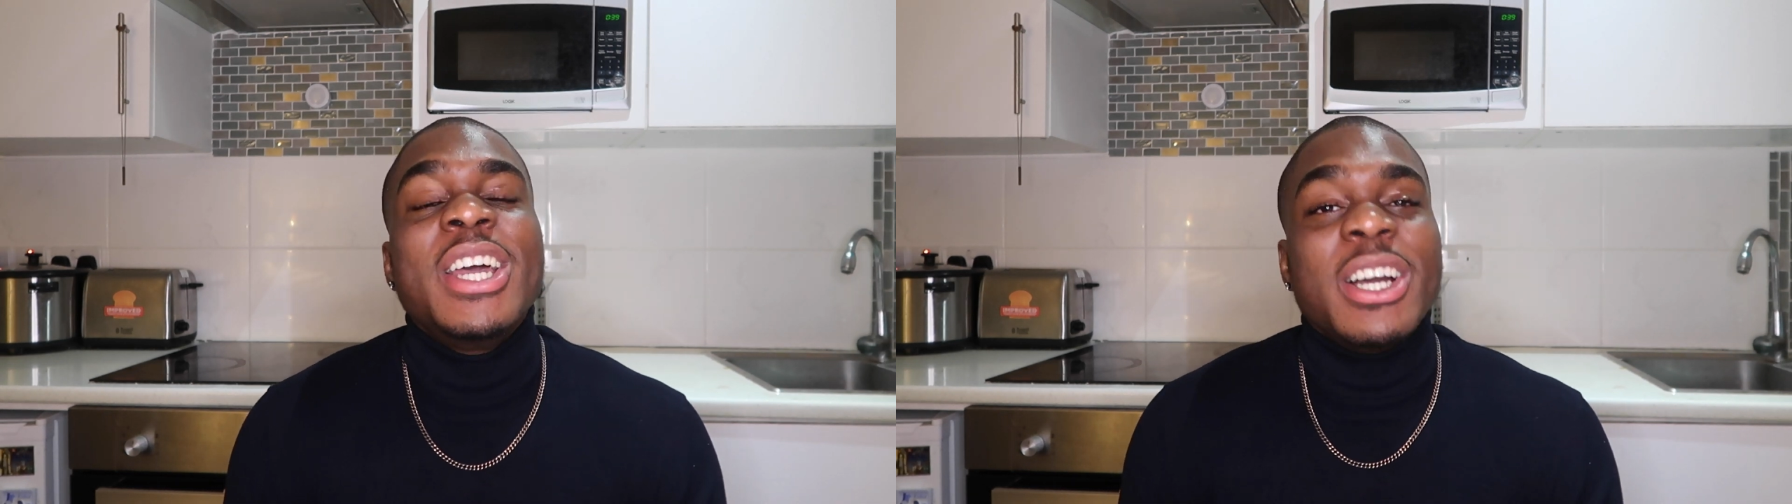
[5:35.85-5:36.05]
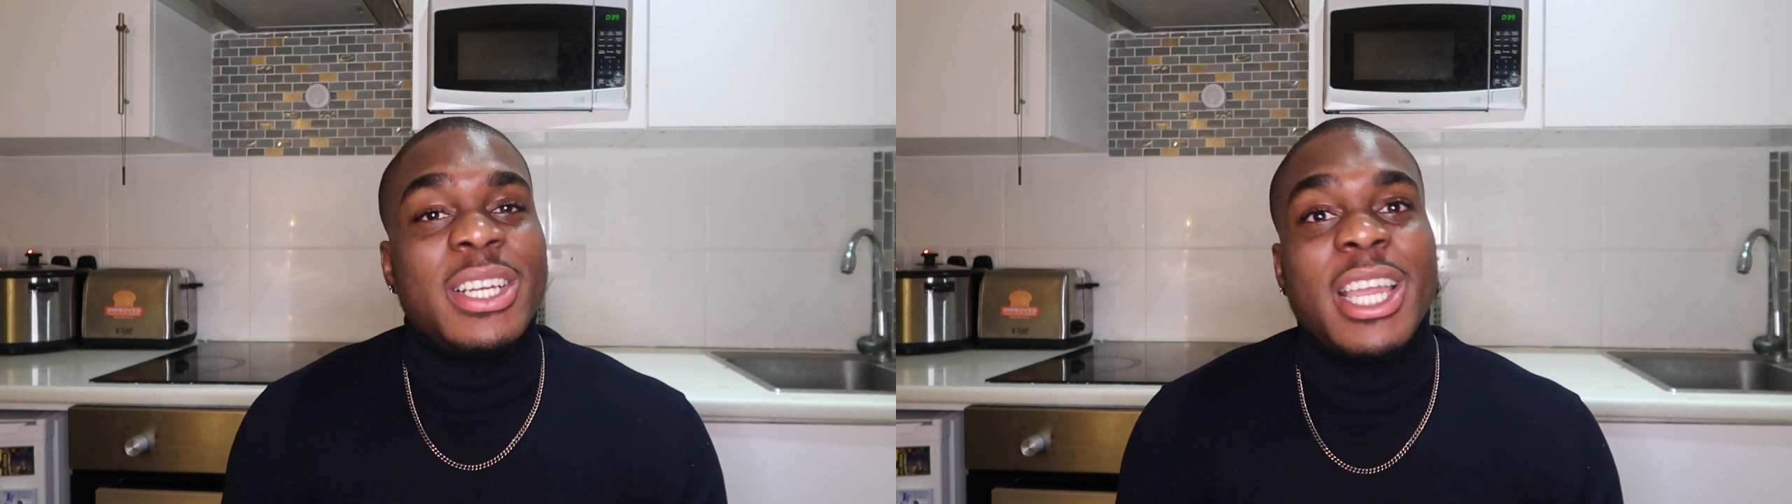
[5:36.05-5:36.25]

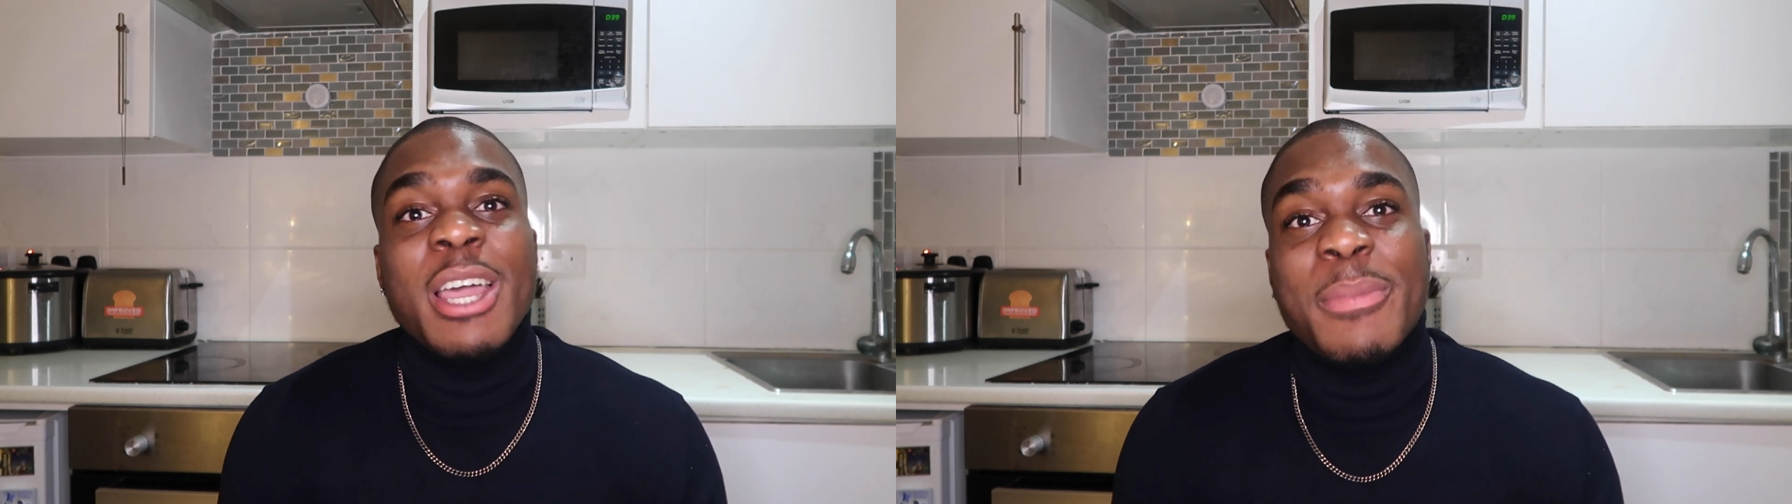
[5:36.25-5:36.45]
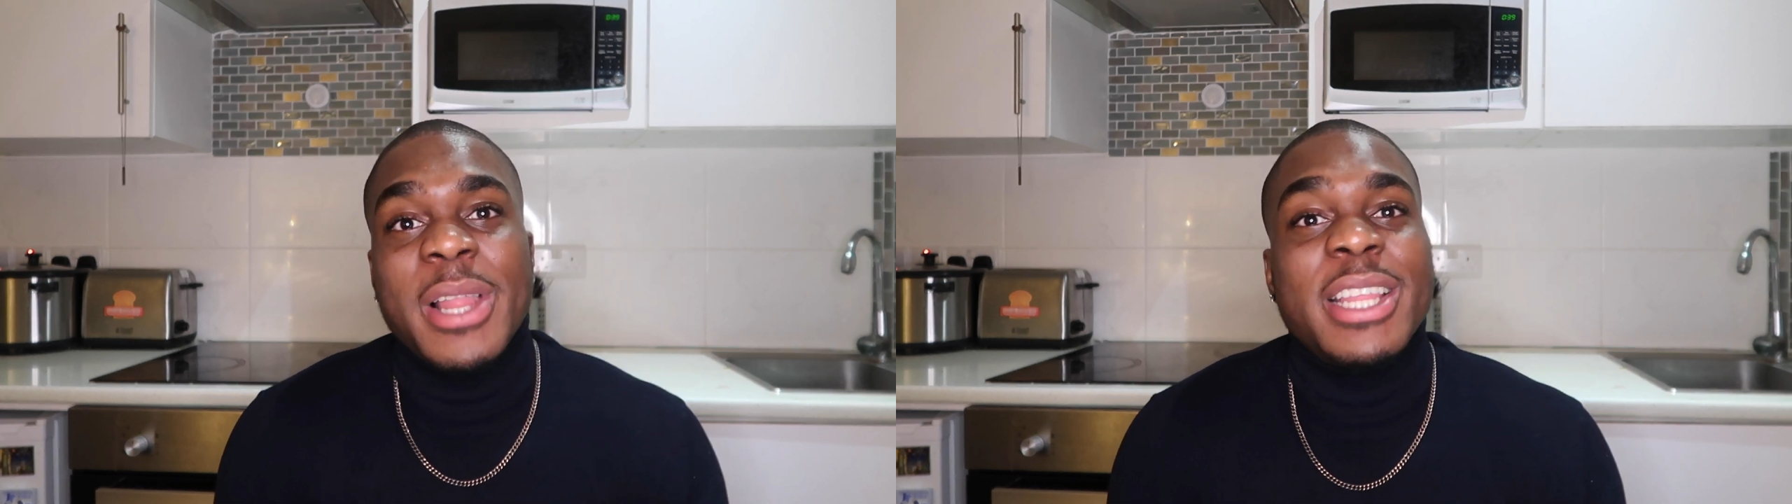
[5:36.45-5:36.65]
Because I
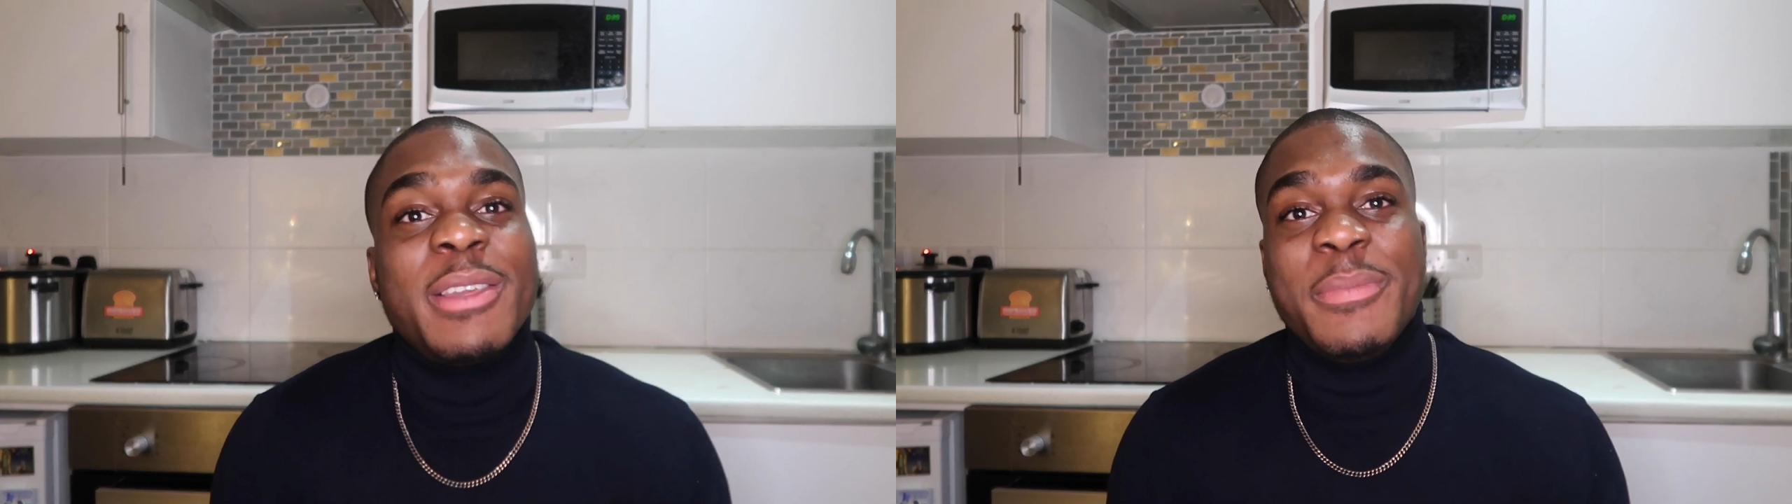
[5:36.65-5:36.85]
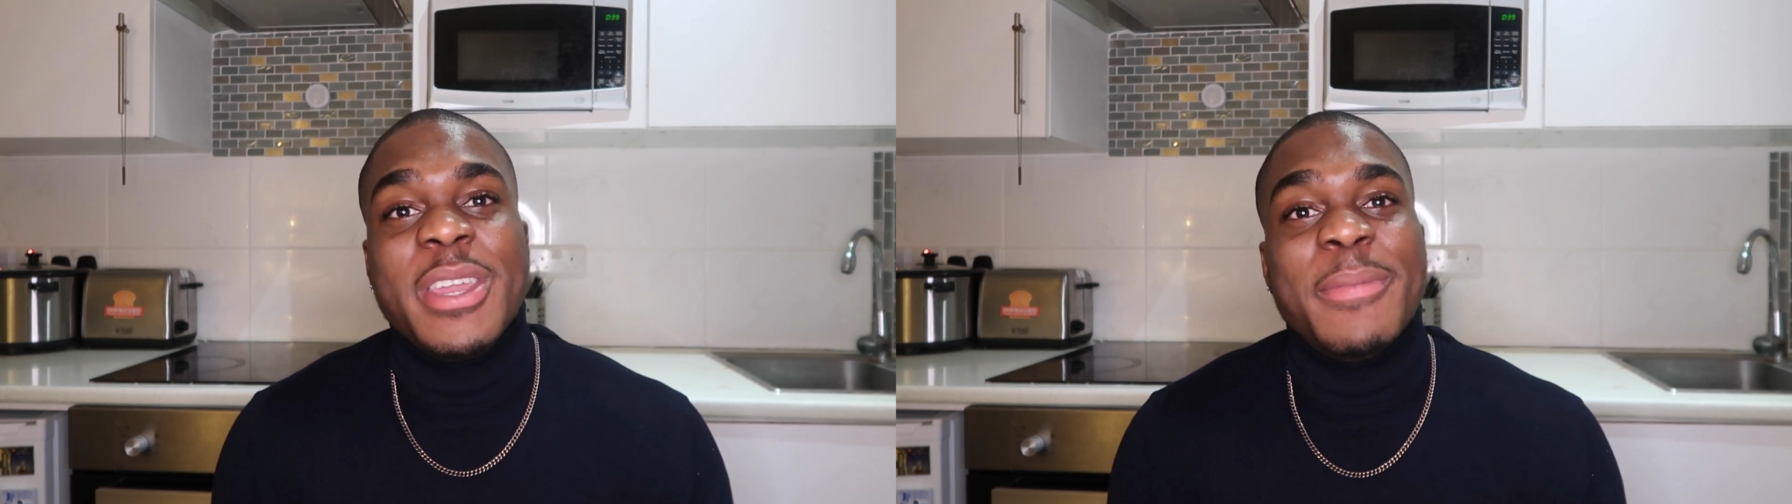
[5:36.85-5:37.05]
applied
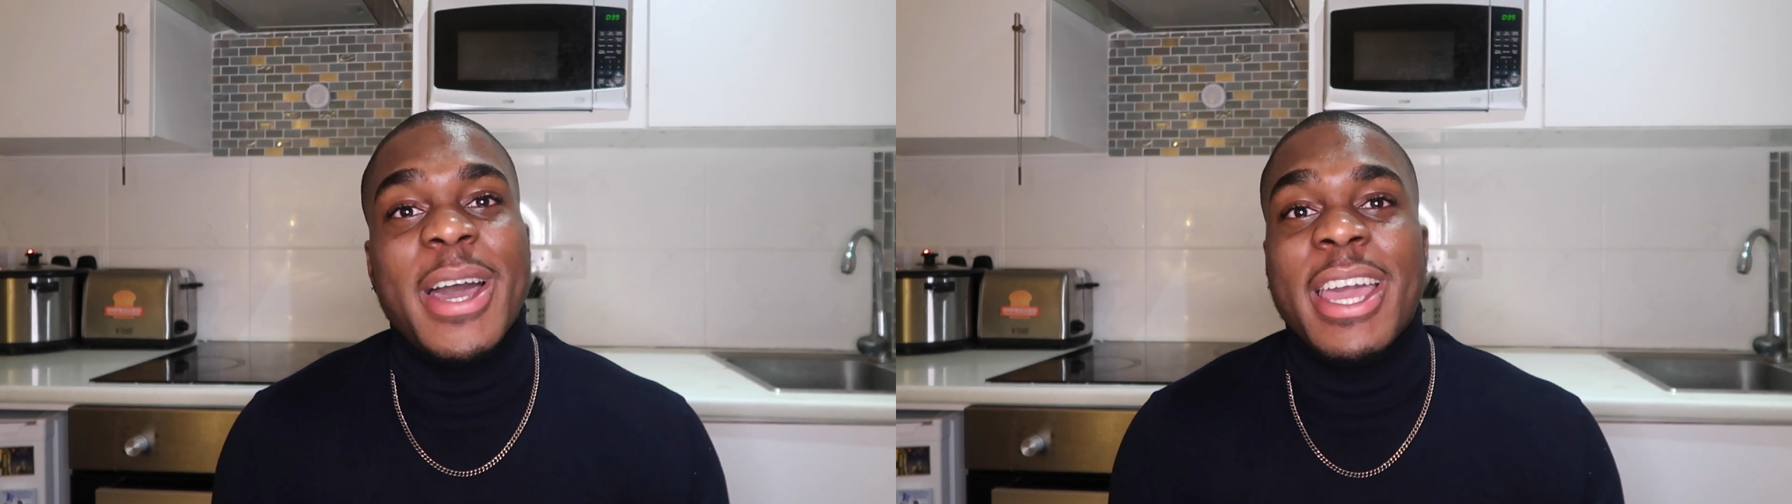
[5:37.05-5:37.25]
to BMAT